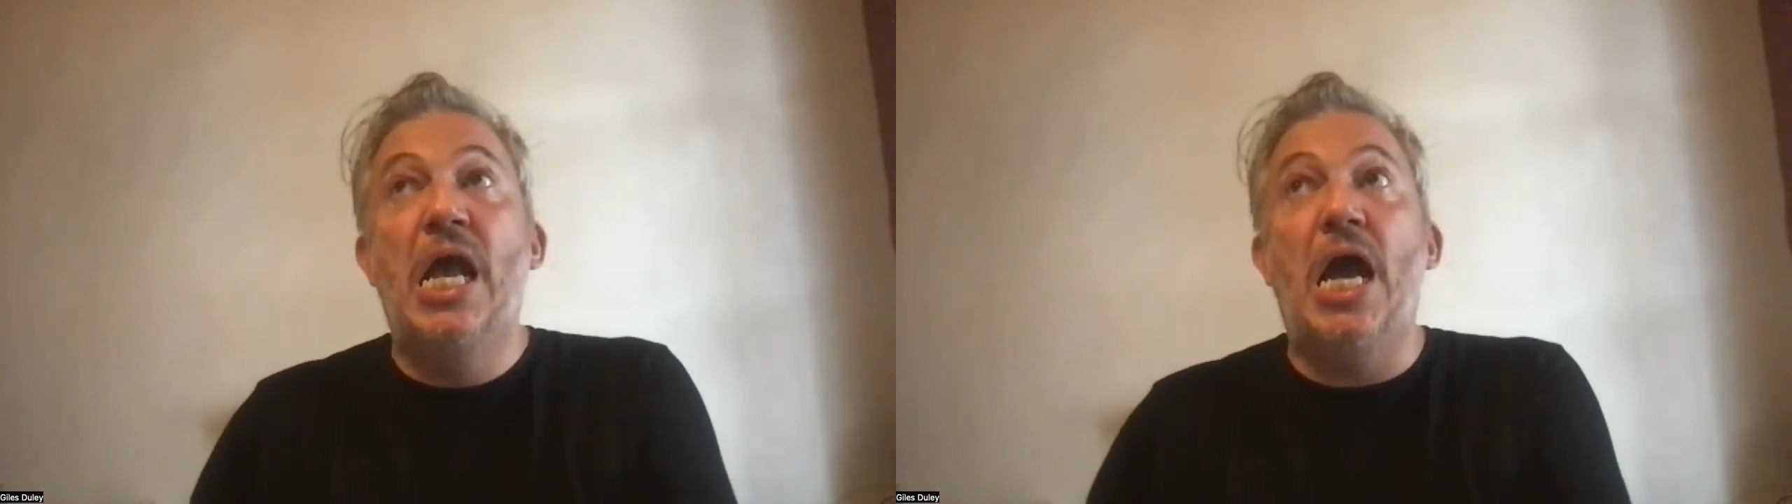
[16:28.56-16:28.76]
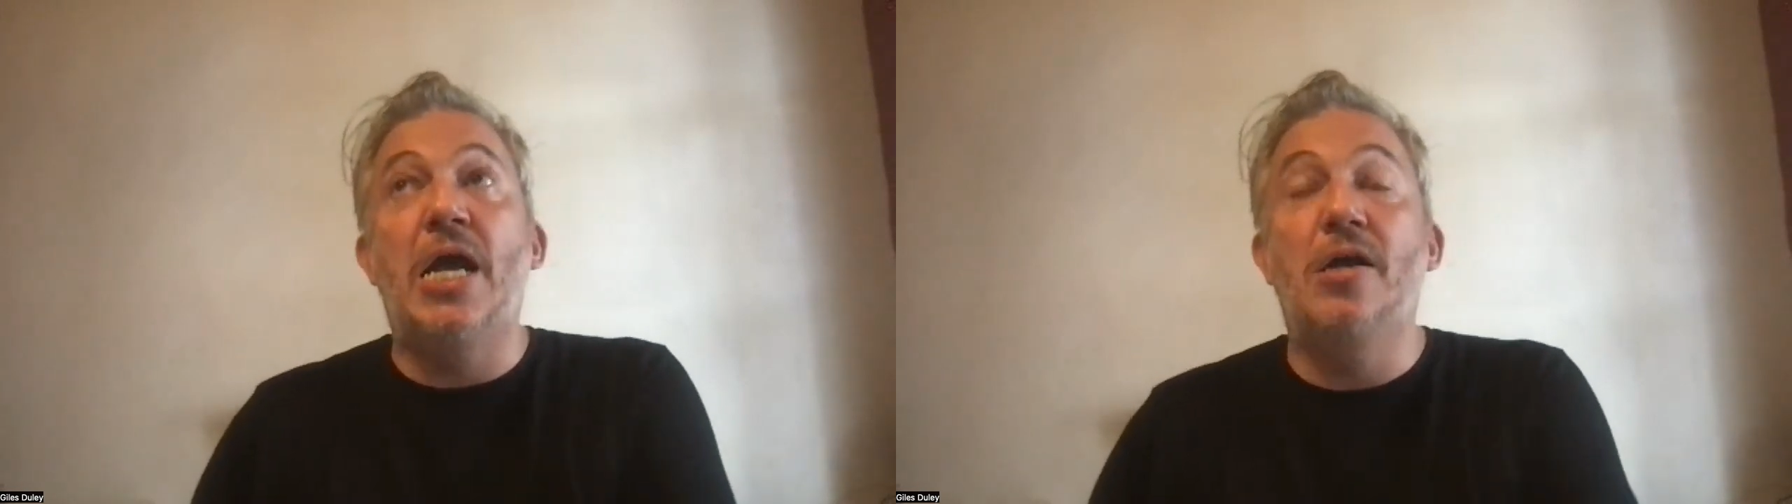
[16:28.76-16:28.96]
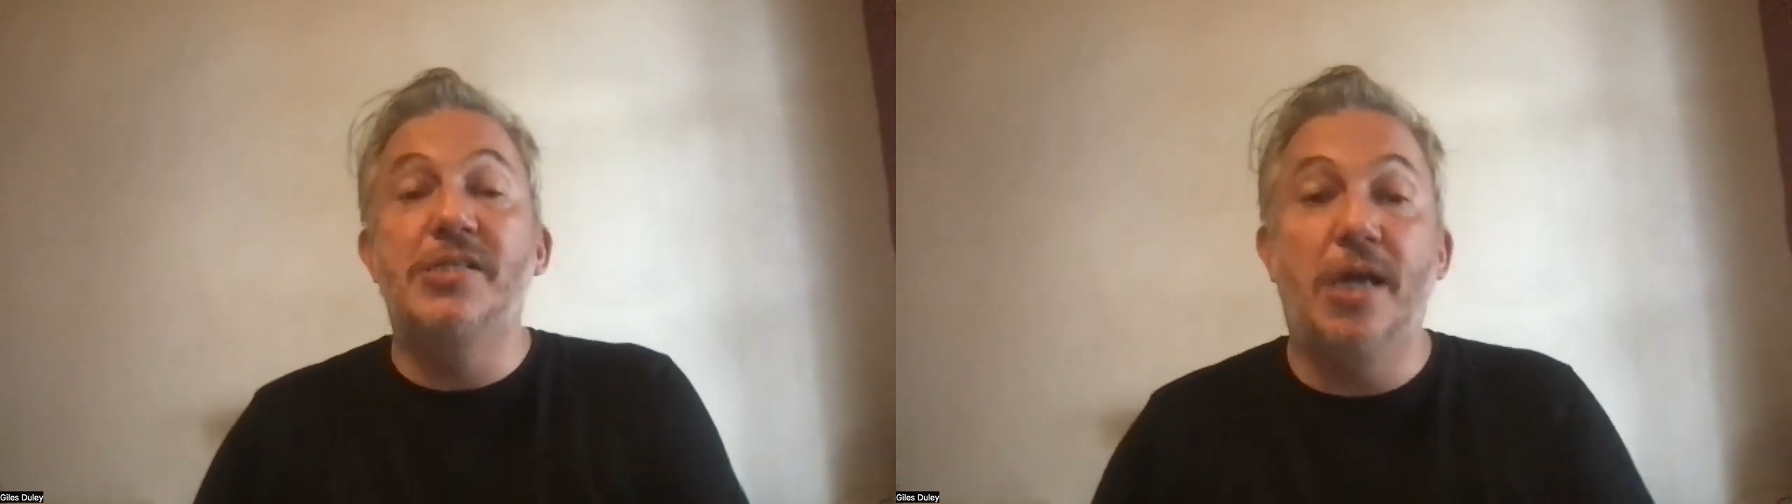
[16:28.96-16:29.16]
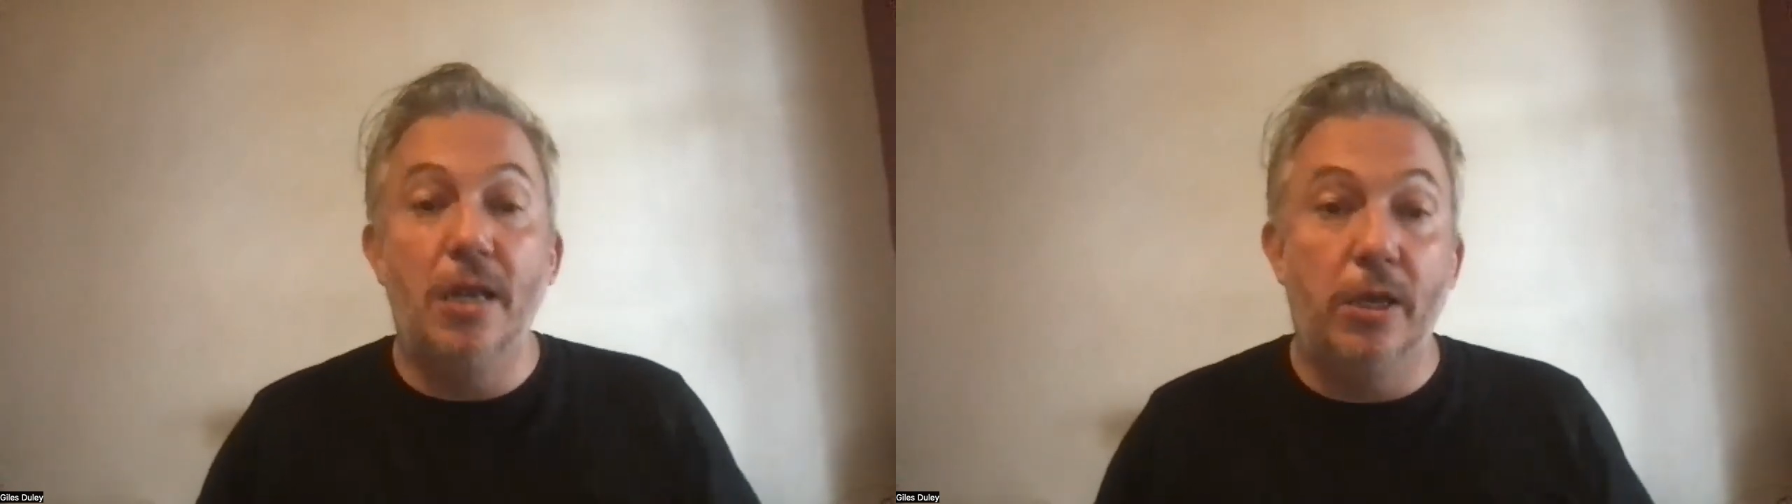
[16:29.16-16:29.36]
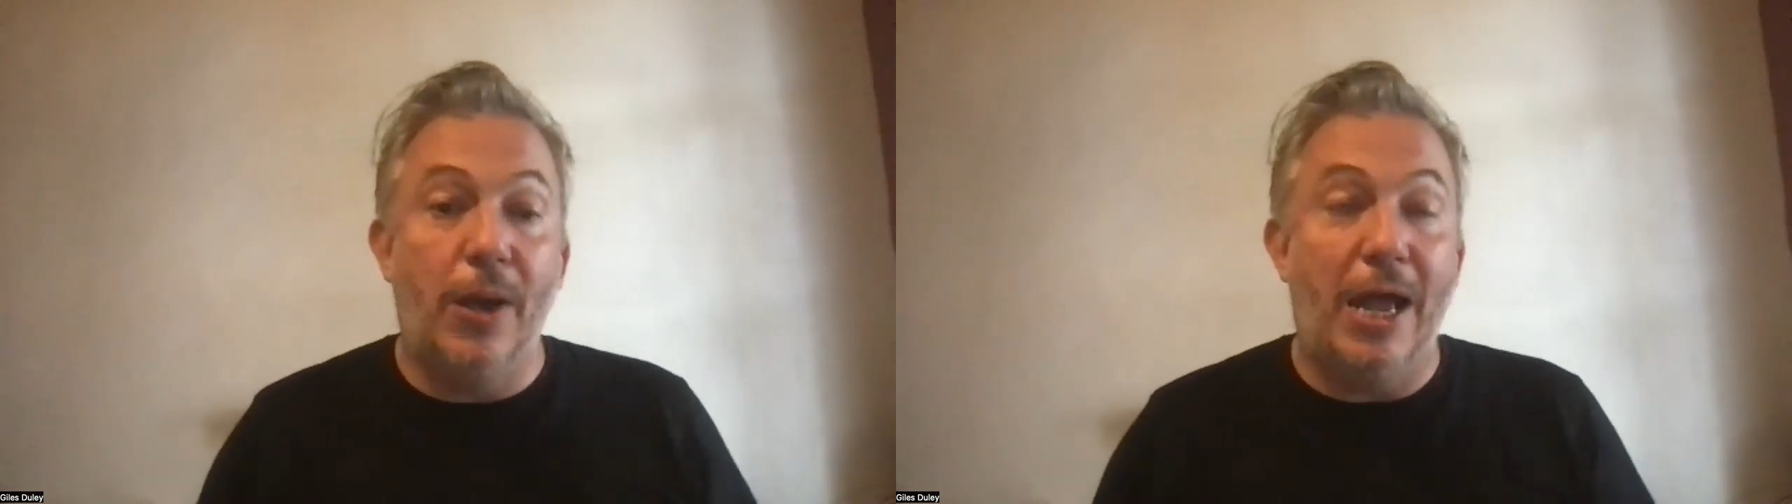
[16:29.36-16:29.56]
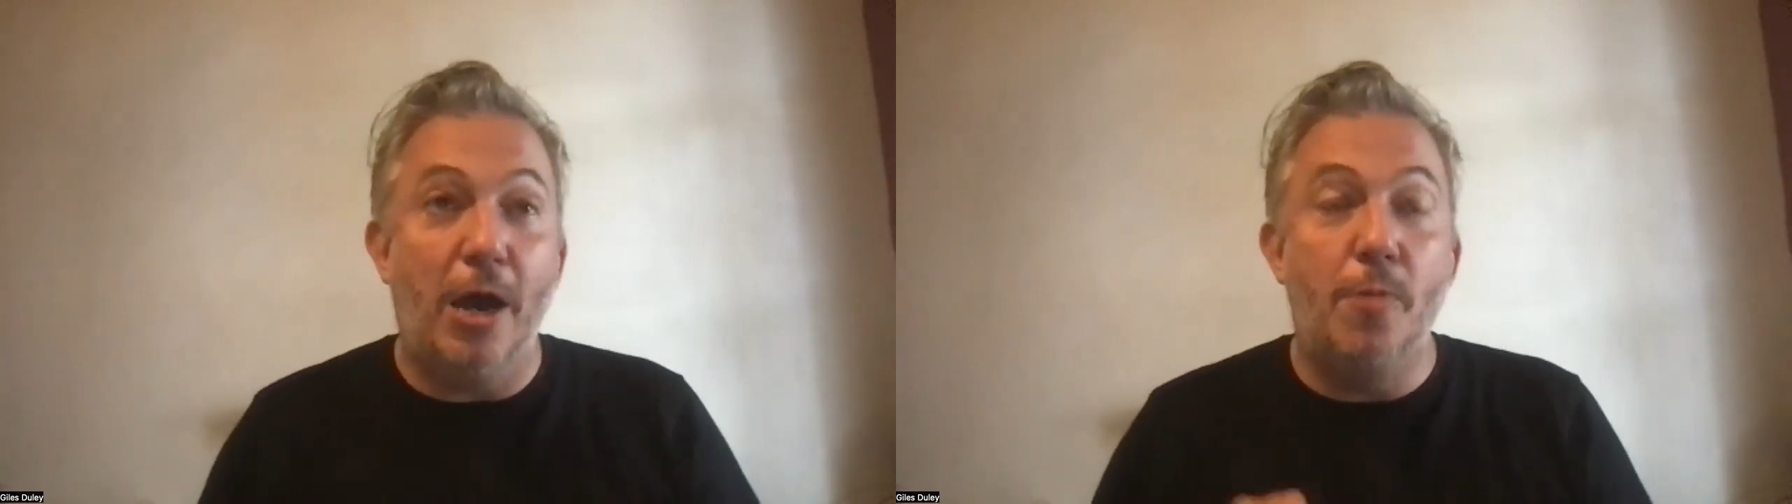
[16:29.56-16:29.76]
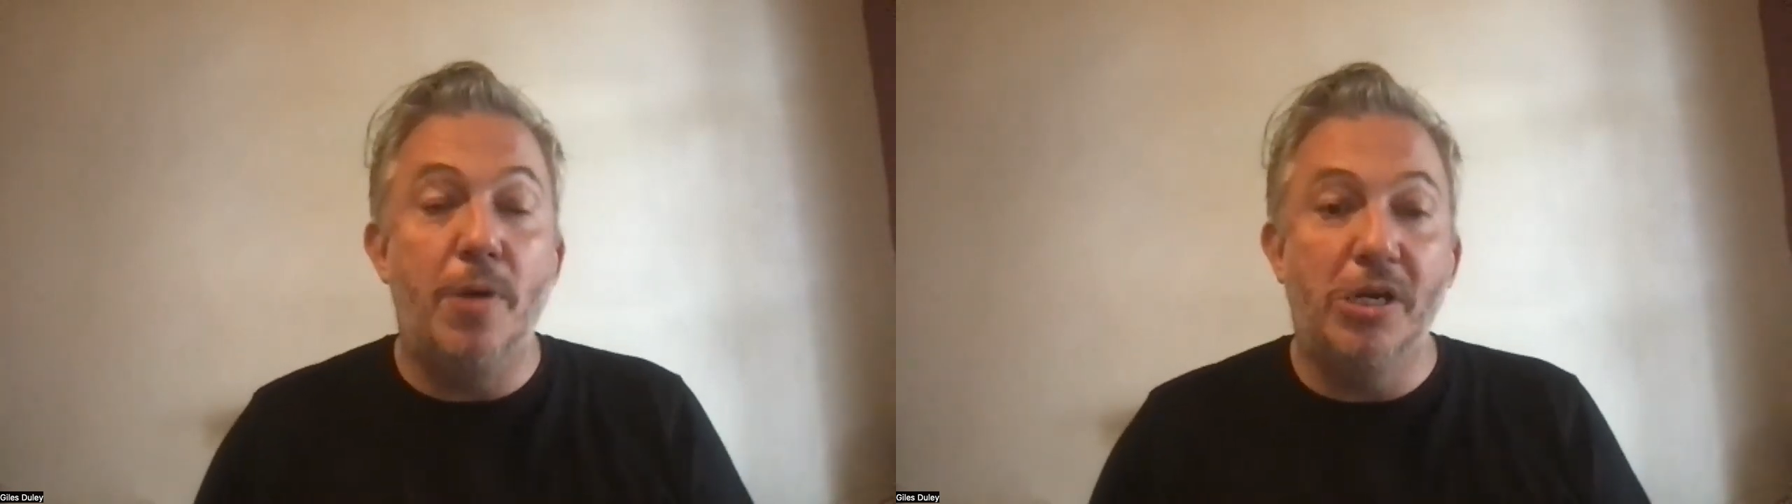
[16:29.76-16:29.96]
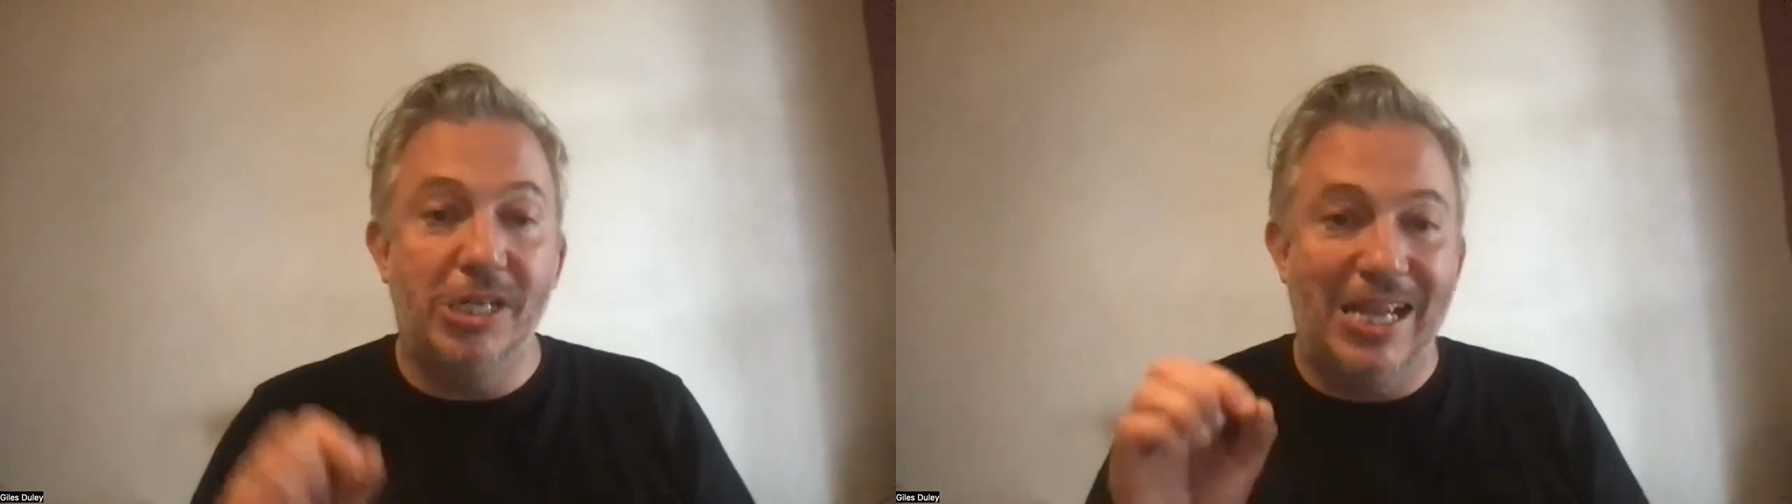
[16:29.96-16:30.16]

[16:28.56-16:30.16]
I can't tell you how much